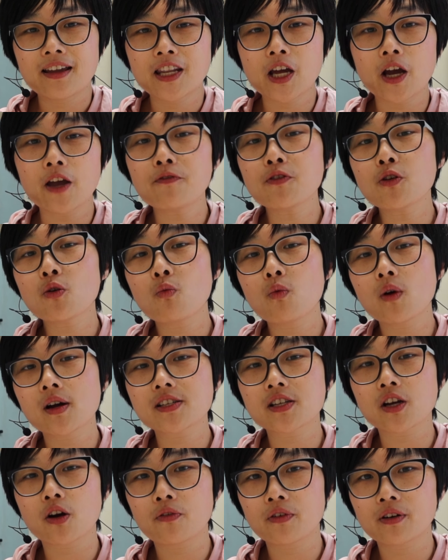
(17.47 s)
Now, if you
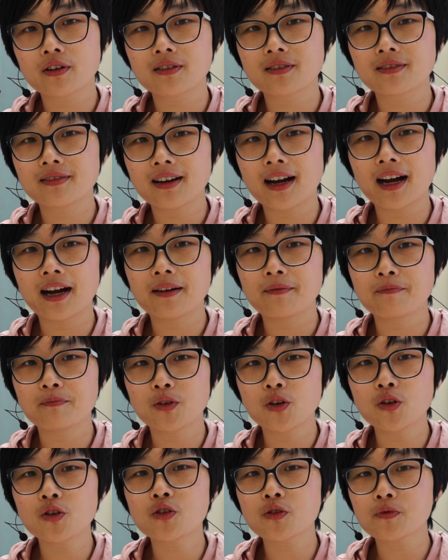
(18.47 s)
watch our
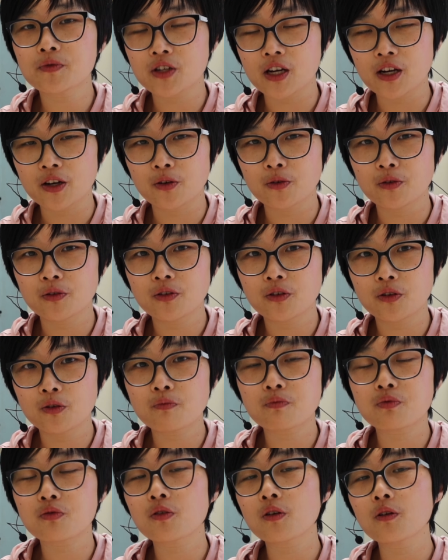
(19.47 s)
YouTube channel, you
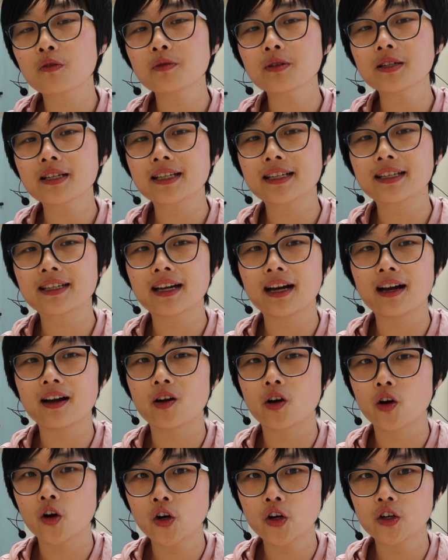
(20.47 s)
probably
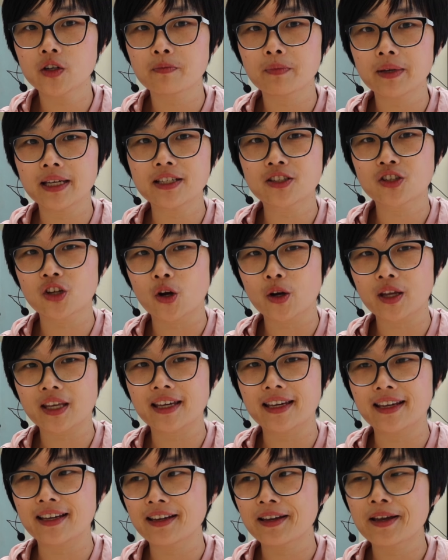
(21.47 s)
heard me
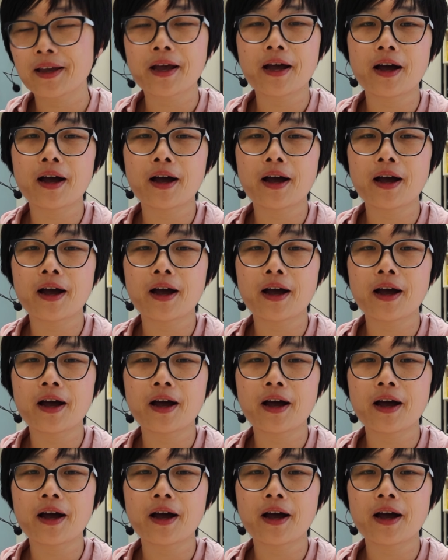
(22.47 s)
talking.